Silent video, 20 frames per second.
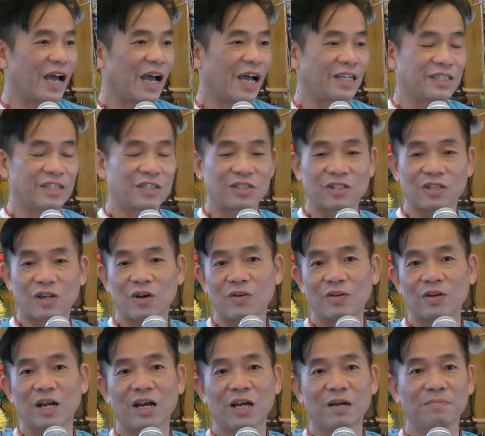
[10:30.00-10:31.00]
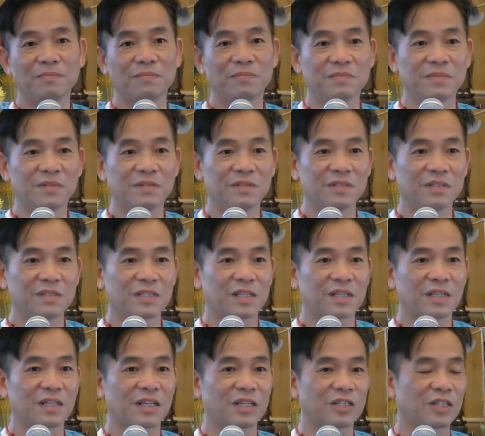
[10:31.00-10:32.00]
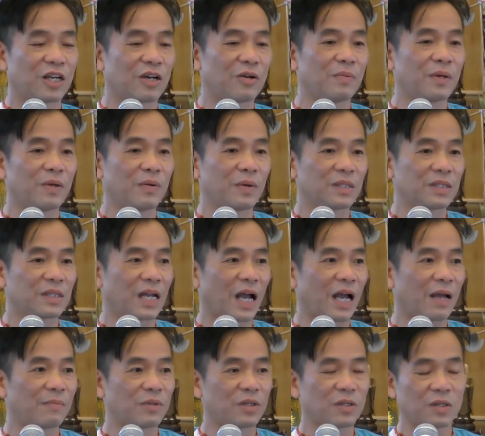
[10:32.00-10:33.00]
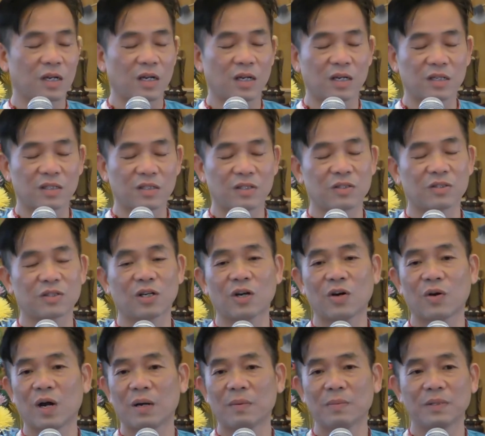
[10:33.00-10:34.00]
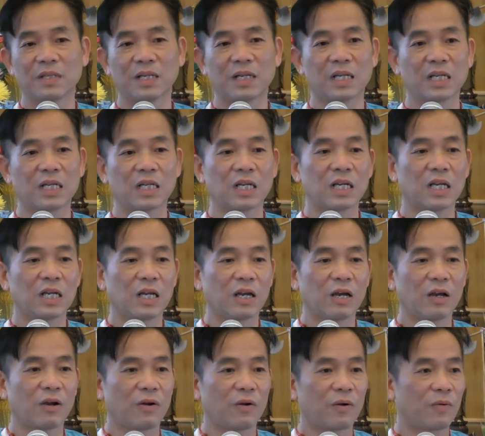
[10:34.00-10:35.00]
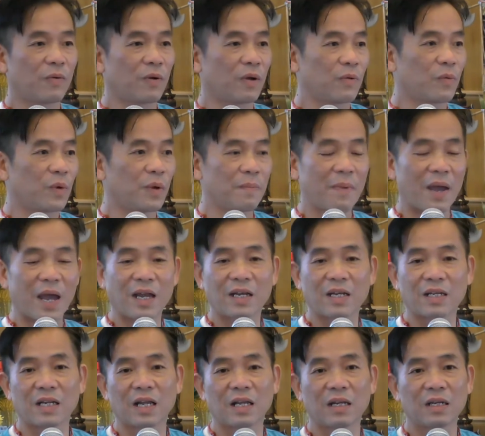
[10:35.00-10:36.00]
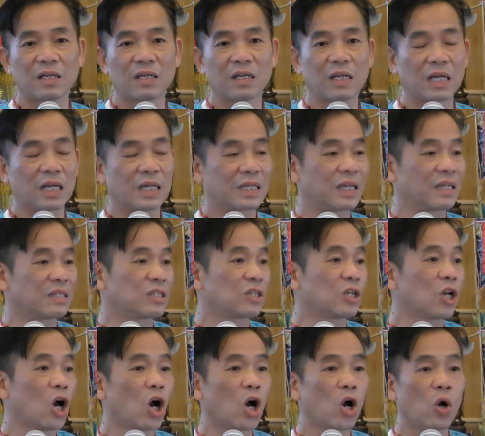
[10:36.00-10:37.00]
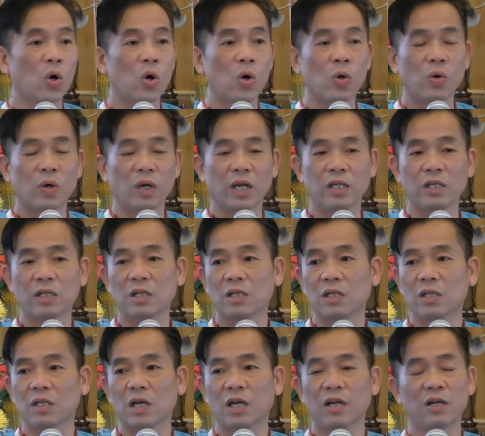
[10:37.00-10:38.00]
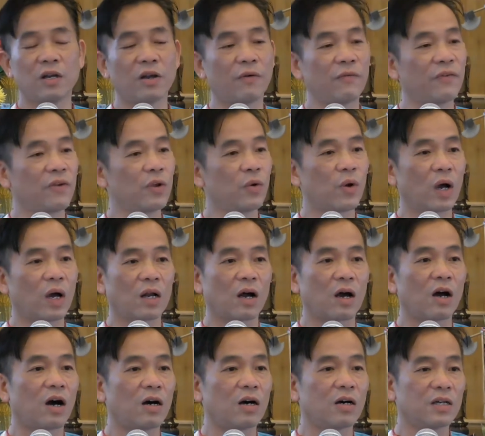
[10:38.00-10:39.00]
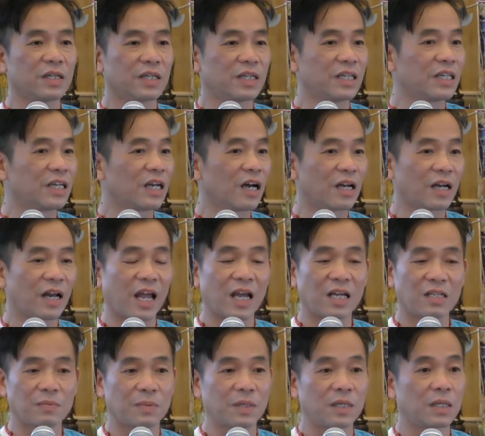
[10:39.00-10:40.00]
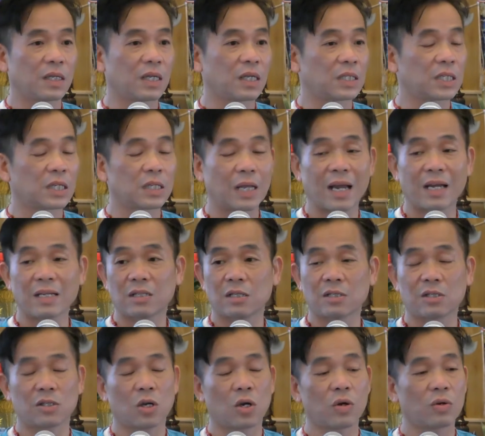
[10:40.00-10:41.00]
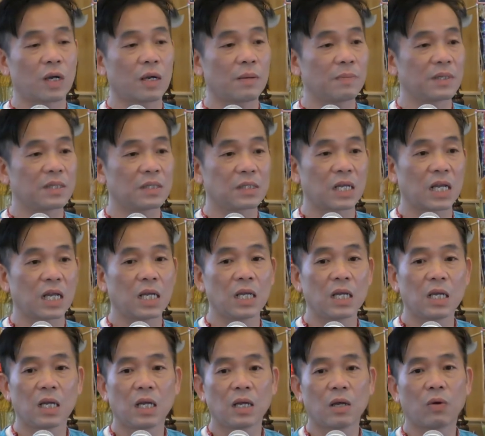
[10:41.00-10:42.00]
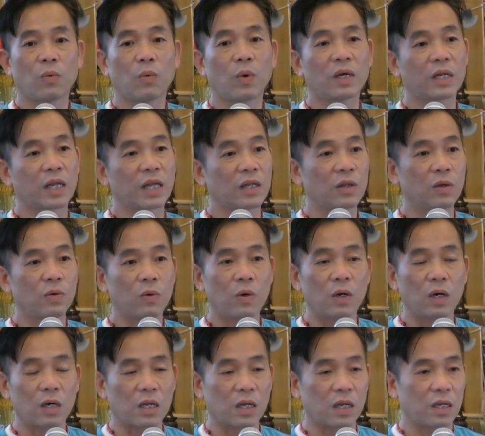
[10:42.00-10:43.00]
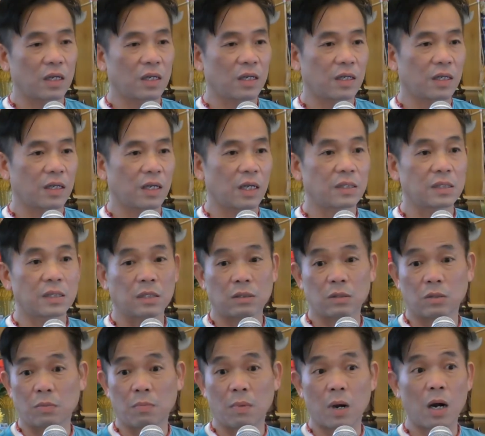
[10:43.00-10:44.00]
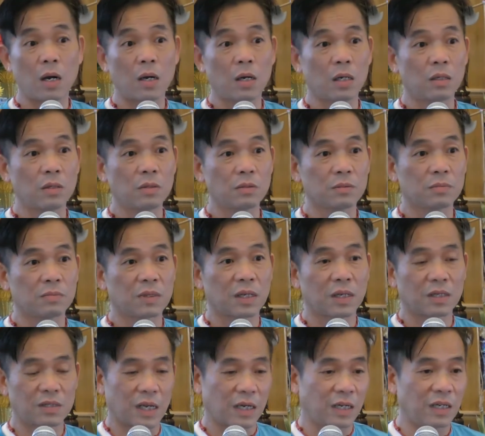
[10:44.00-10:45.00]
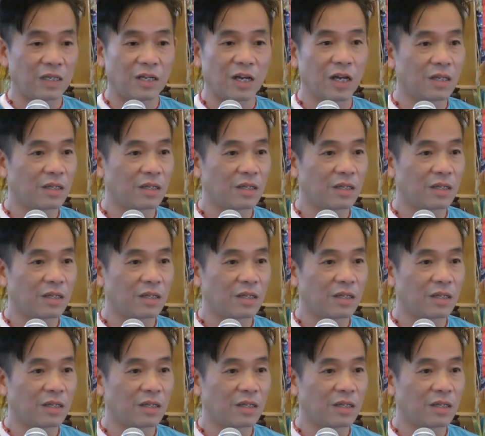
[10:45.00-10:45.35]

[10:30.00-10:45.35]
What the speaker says: showed up, and he told me what time to show up, and then we met, and then there's no interview at all. He did not ask me. I just showed up, and he said, "When can you work?" I said, "Tomorrow," because I did not